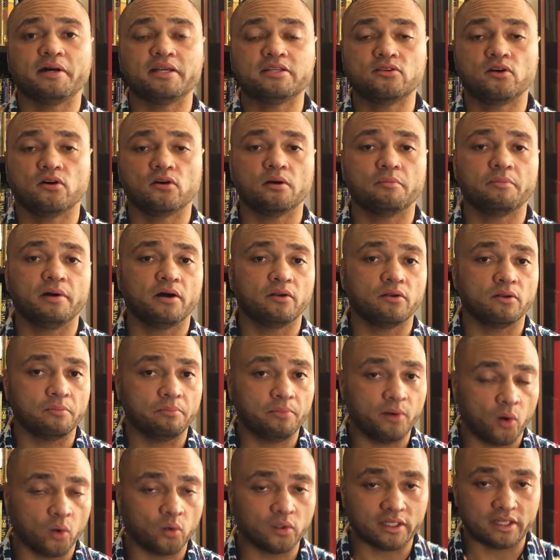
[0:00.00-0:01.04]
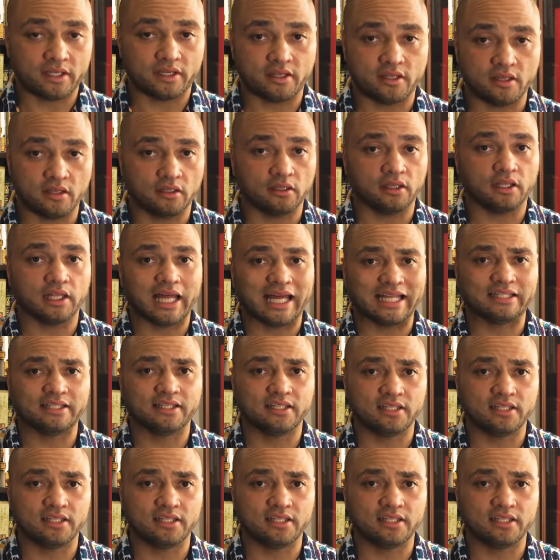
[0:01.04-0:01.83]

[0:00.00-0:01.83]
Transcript: I talk about Napoleon Hill a lot,